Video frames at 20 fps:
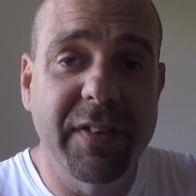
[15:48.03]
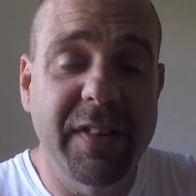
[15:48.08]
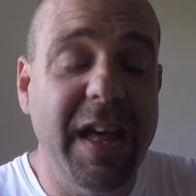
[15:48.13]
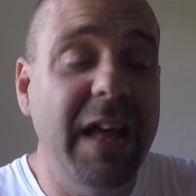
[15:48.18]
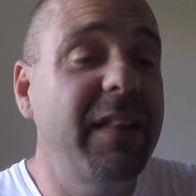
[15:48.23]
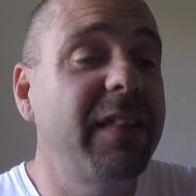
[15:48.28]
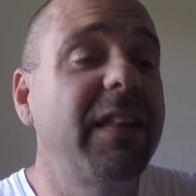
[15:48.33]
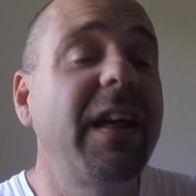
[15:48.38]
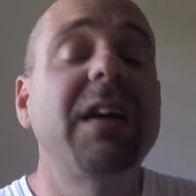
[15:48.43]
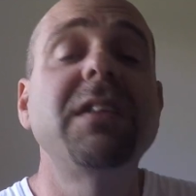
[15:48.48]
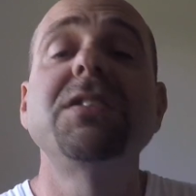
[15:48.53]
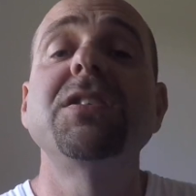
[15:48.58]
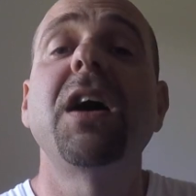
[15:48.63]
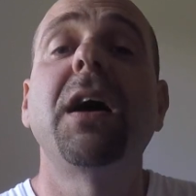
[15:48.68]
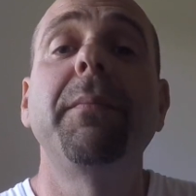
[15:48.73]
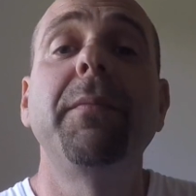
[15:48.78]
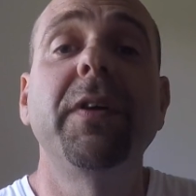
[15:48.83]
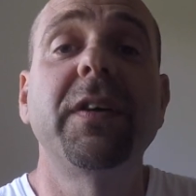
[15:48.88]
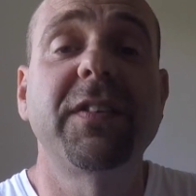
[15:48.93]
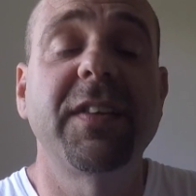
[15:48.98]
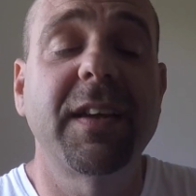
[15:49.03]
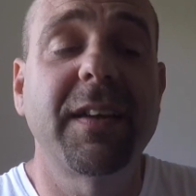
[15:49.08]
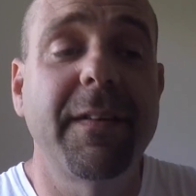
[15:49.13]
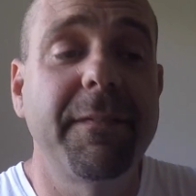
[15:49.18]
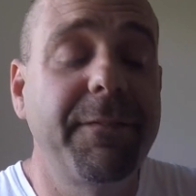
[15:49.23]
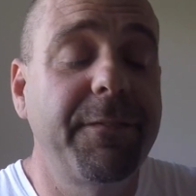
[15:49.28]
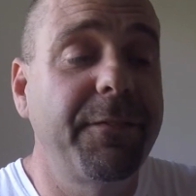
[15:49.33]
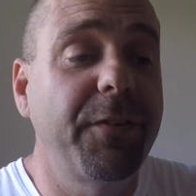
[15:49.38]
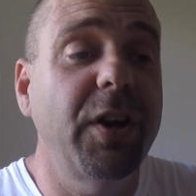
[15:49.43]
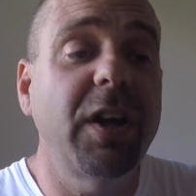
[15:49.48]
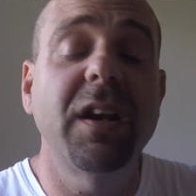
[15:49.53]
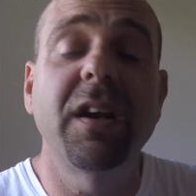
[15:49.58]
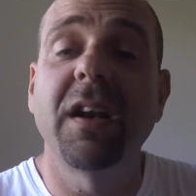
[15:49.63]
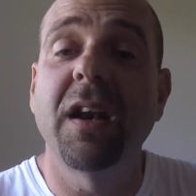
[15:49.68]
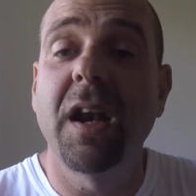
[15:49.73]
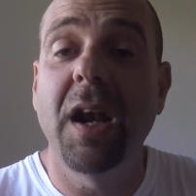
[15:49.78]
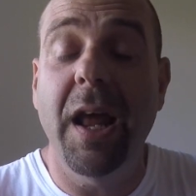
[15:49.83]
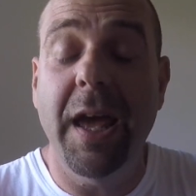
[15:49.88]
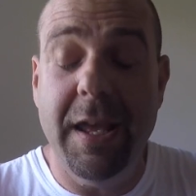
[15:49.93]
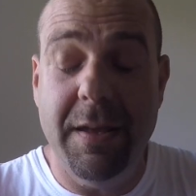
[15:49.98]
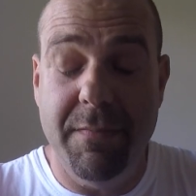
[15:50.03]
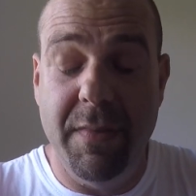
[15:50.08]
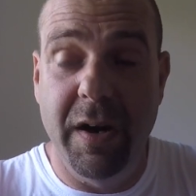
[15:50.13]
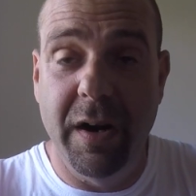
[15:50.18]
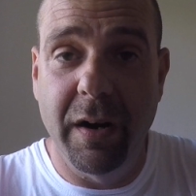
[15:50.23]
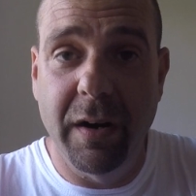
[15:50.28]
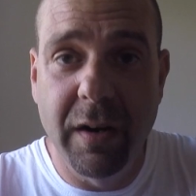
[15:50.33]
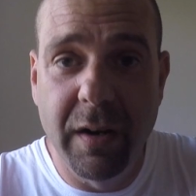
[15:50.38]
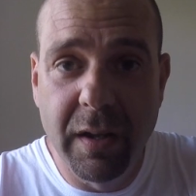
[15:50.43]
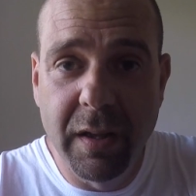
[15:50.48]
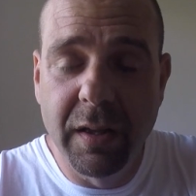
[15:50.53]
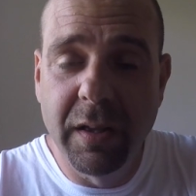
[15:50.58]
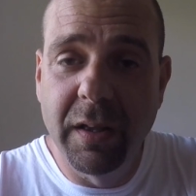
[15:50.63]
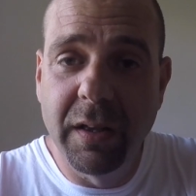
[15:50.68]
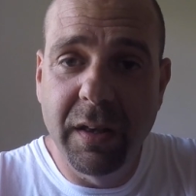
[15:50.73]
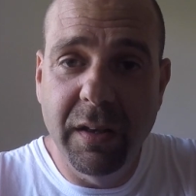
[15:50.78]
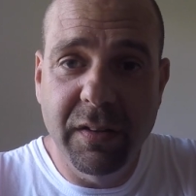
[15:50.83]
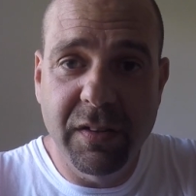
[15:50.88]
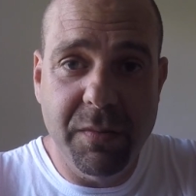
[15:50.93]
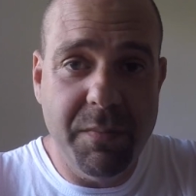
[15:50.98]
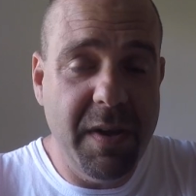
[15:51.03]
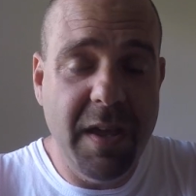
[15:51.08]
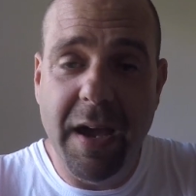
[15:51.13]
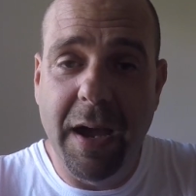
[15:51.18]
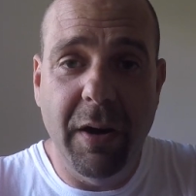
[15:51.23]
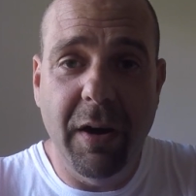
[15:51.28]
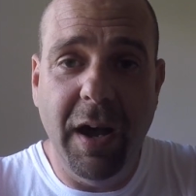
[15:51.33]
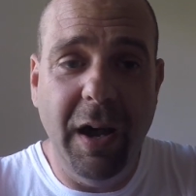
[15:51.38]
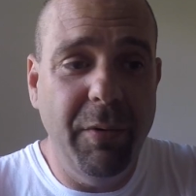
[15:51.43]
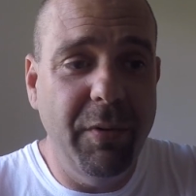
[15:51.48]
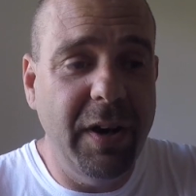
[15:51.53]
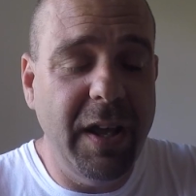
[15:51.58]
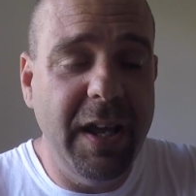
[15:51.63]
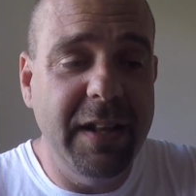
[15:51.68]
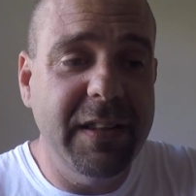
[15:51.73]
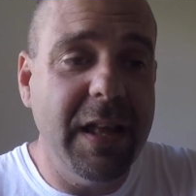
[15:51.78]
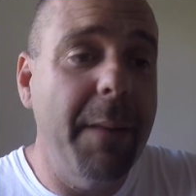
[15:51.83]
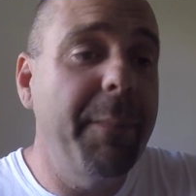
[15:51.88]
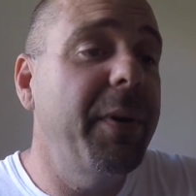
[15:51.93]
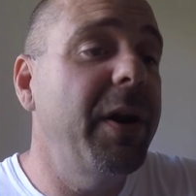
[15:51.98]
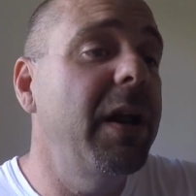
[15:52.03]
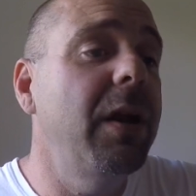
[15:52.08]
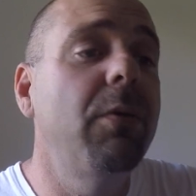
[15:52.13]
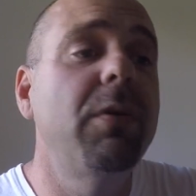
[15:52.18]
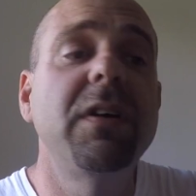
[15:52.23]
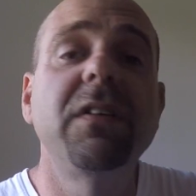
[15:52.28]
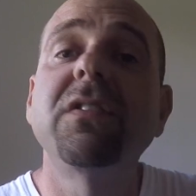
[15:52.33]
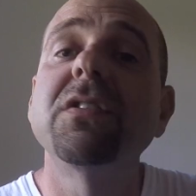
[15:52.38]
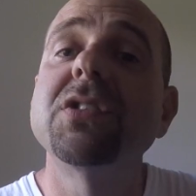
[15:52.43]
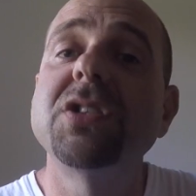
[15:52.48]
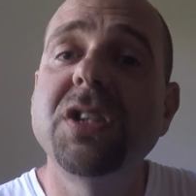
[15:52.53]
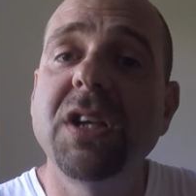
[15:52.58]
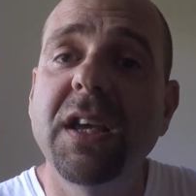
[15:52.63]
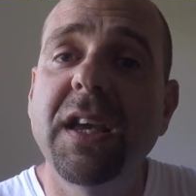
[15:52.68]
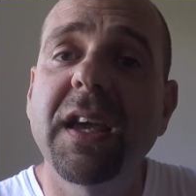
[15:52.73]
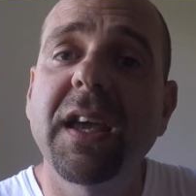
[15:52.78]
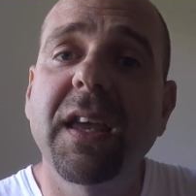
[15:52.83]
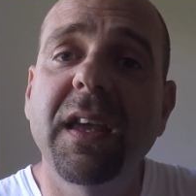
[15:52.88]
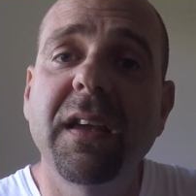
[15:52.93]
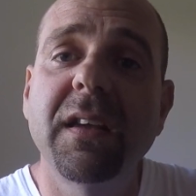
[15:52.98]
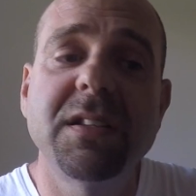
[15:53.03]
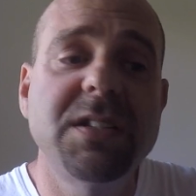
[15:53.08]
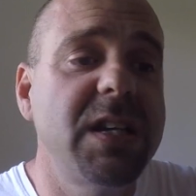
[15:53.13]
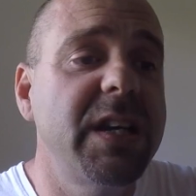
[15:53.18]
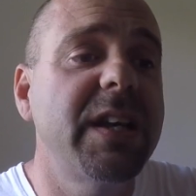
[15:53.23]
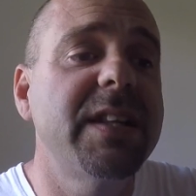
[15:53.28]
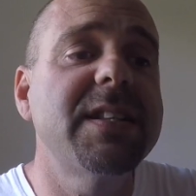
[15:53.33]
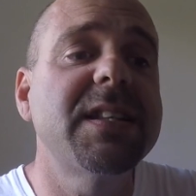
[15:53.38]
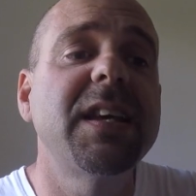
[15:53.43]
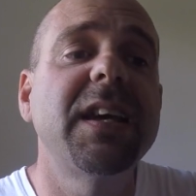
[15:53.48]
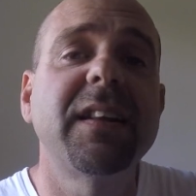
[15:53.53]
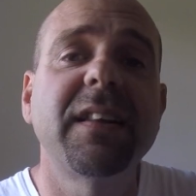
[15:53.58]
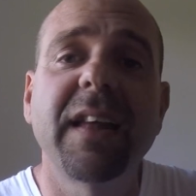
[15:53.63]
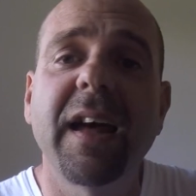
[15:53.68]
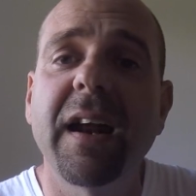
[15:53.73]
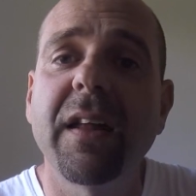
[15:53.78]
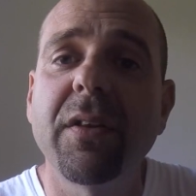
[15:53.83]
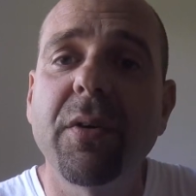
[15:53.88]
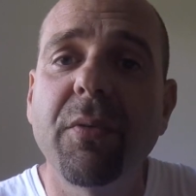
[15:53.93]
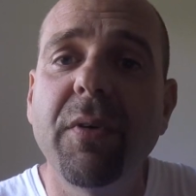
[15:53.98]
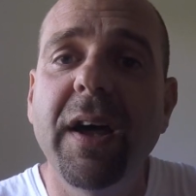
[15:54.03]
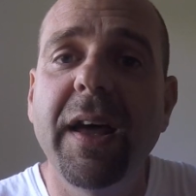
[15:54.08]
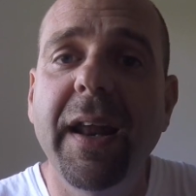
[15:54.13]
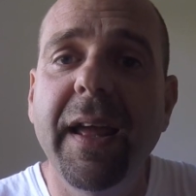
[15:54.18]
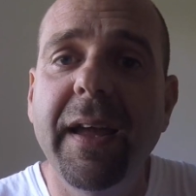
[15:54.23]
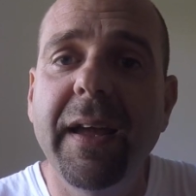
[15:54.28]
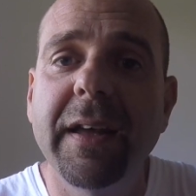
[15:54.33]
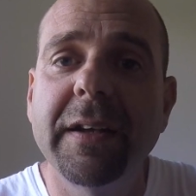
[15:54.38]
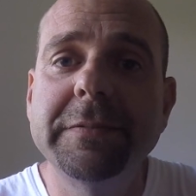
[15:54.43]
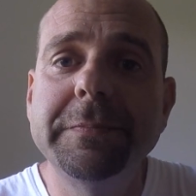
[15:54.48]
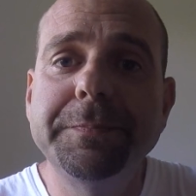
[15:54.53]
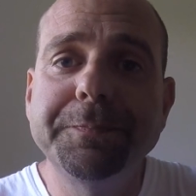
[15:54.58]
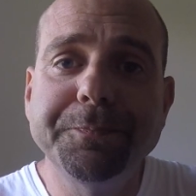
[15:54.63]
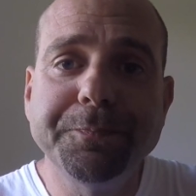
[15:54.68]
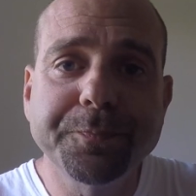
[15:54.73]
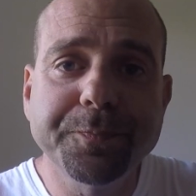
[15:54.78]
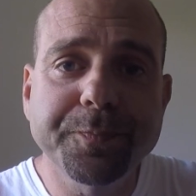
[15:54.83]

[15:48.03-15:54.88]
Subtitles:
That job looks like a freaking nightmare to me. I would hate that. But anyway, so she gets kicked out of the Red Hen